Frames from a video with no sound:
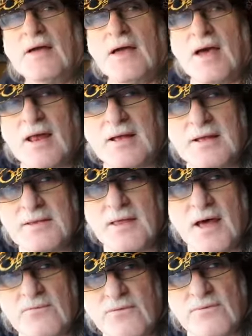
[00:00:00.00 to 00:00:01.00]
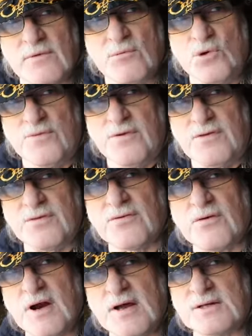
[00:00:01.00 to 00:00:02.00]
And I get that from the movie
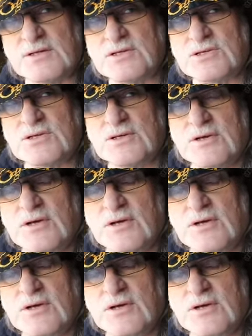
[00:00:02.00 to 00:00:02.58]
Threads,